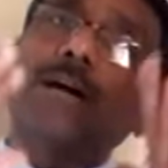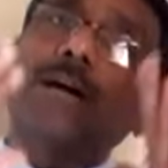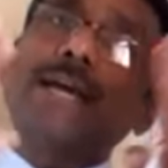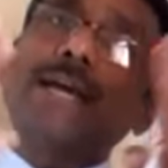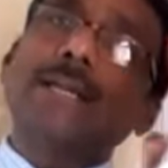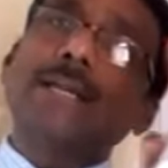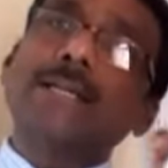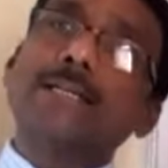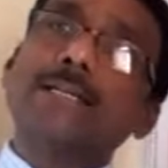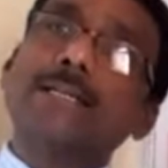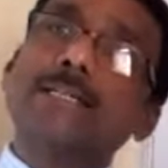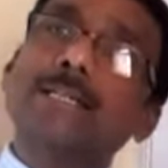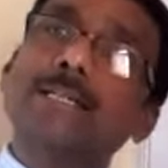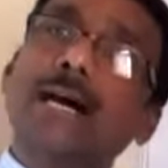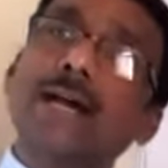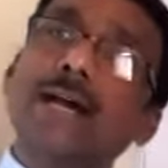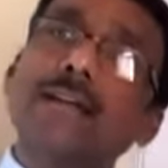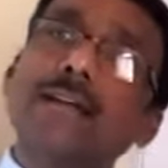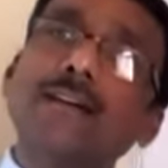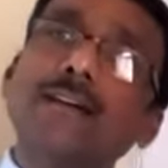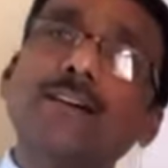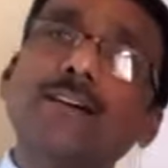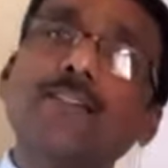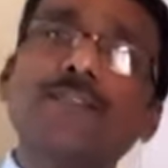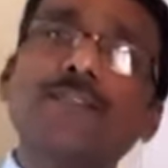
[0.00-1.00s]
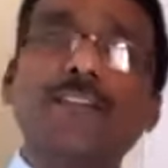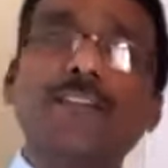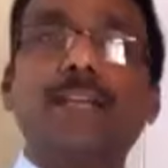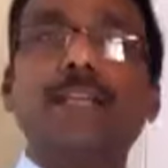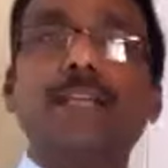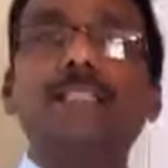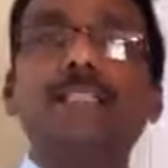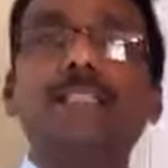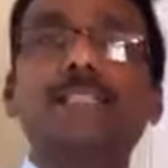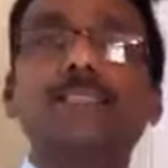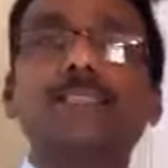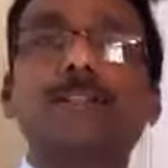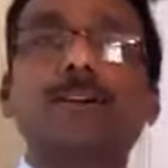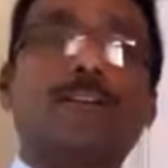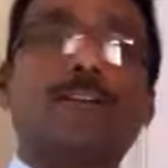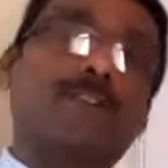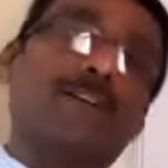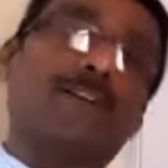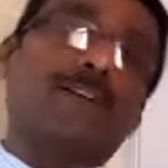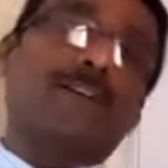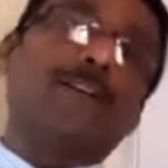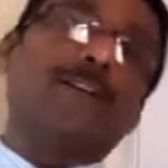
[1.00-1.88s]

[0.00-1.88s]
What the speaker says: entire phase of a